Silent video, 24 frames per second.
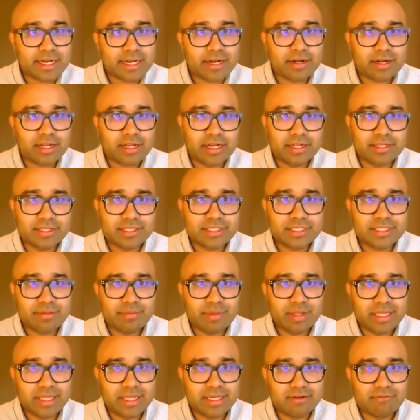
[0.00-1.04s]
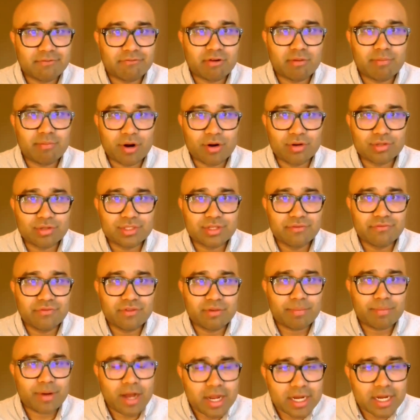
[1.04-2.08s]
that are kind of stimulate different parts of
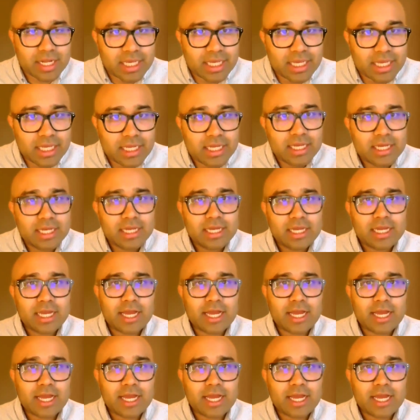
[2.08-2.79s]
the body.